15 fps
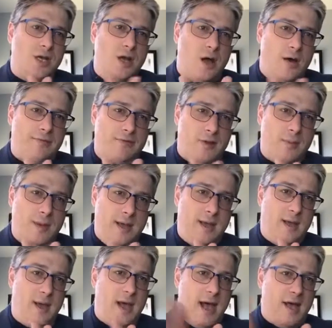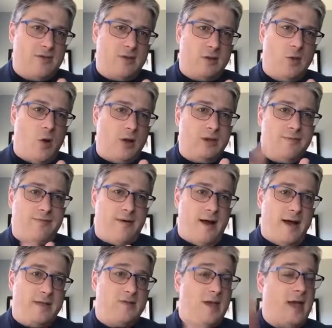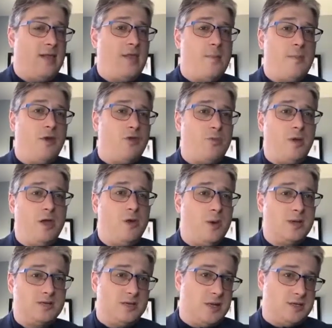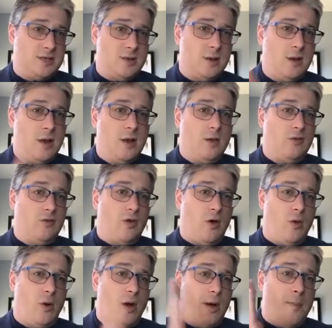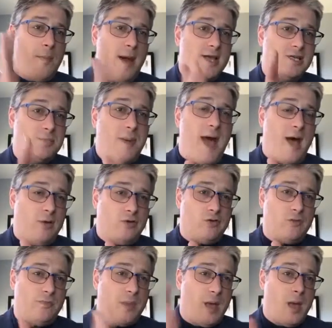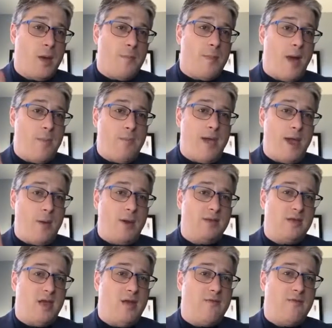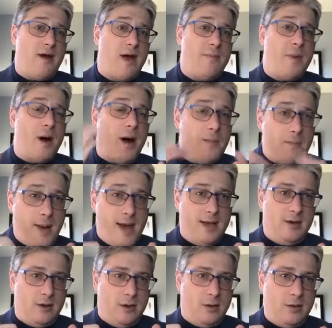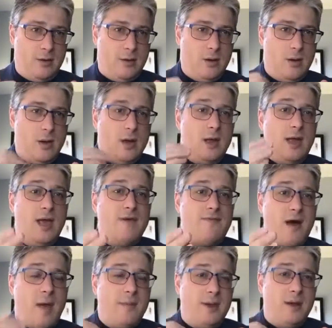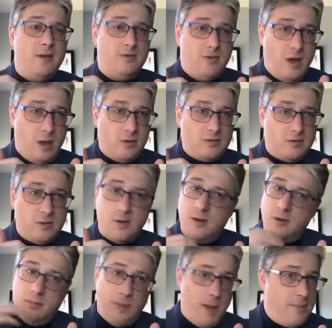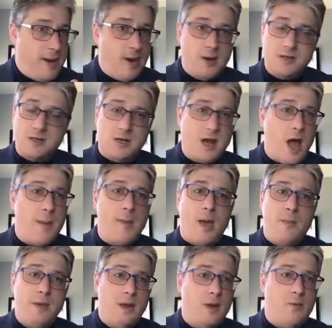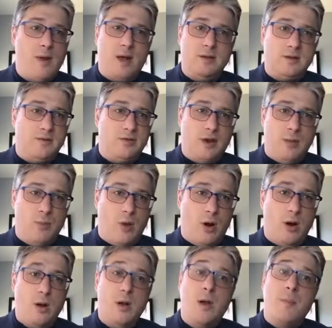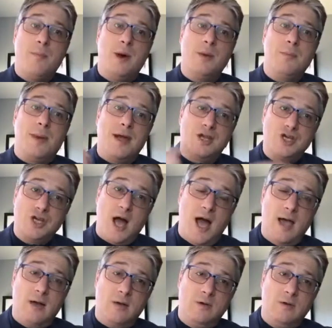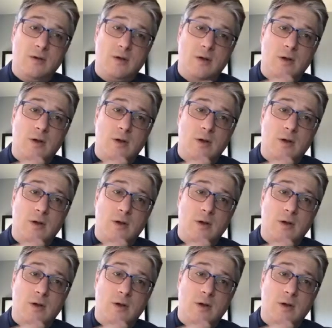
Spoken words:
enough to me as the law defines, and they must be a U.S. citizen. So my spouse, my parent if I'm a minor. If I'm an adult, my parents are not my immediate relatives anymore. But my child